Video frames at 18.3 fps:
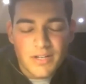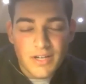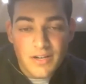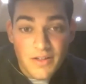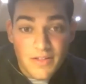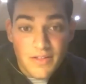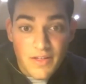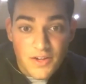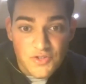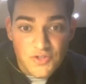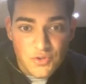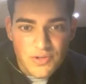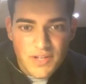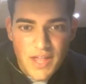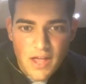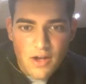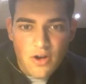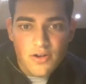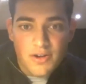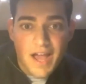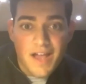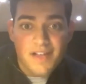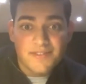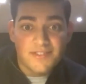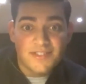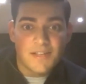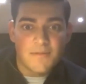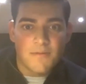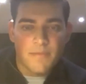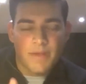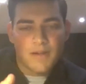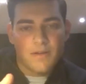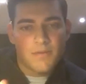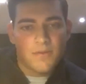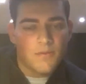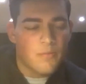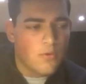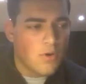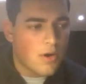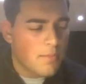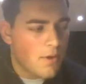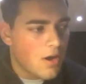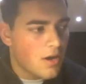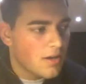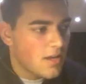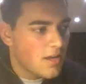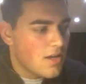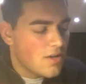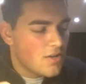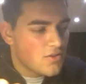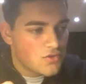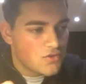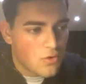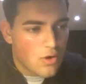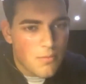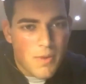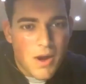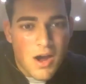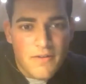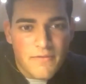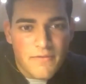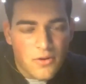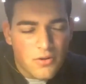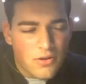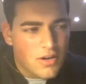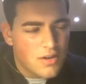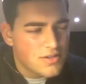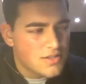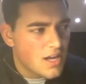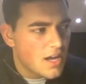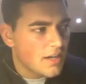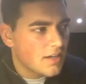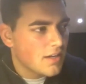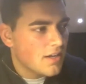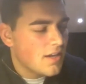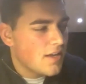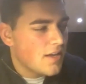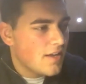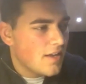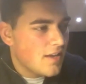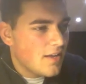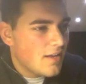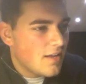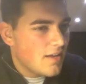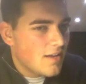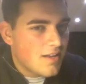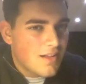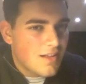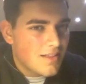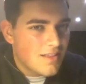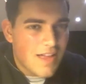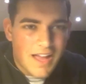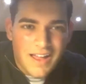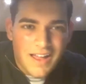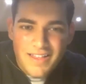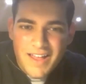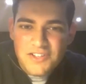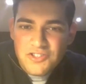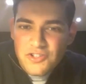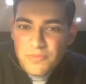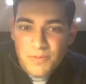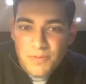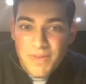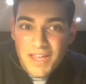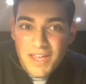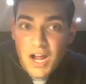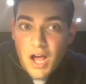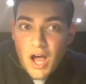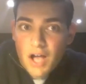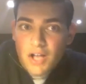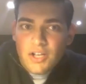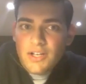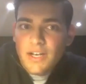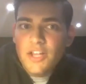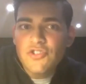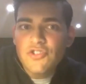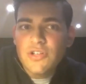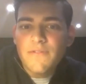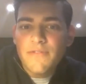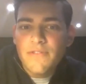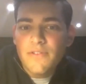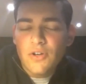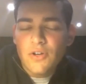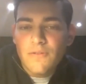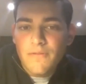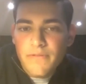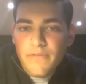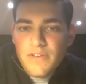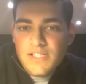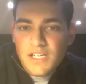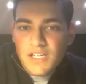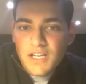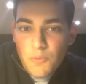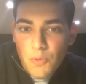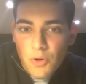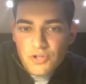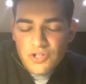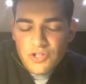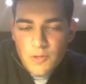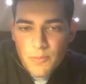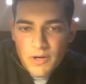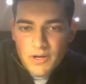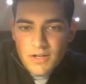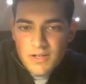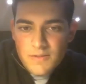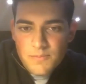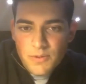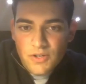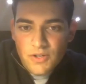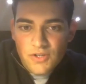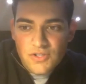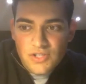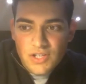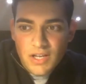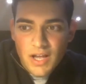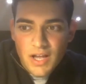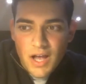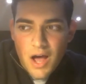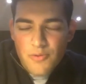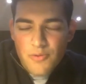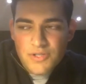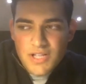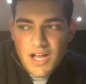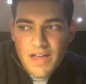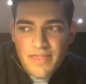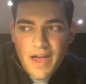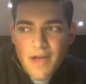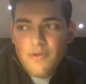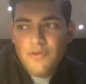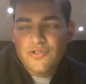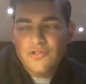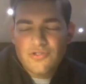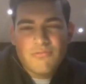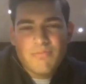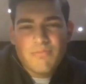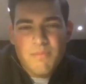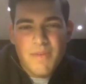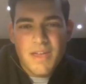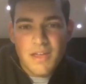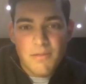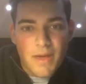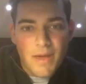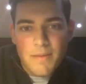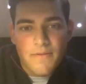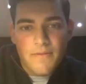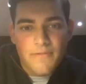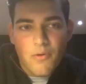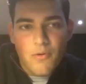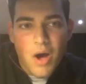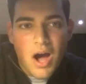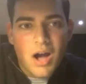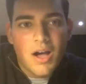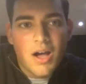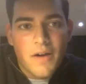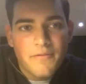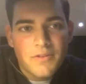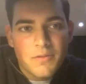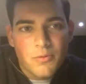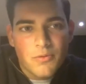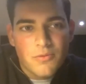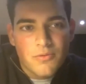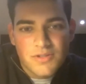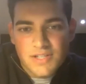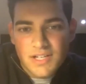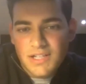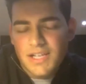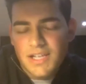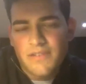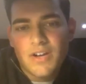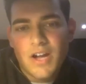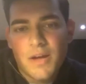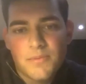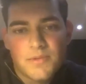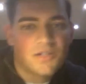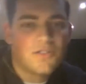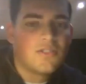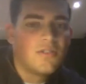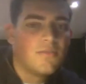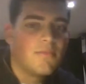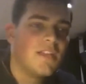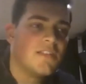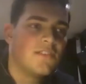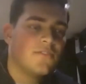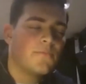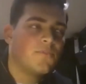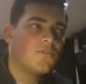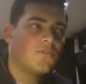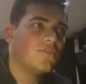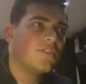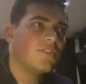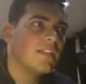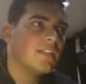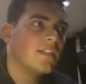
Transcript: And I saw the day it got announced. I was sitting in my bed in Broadgate Park, saw it on my iPhone, and I was like, that should be me. I literally couldn't physically watch The Apprentice because I was like, that should be me. It made me feel uncomfortable because I'd given up such an amazing opportunity.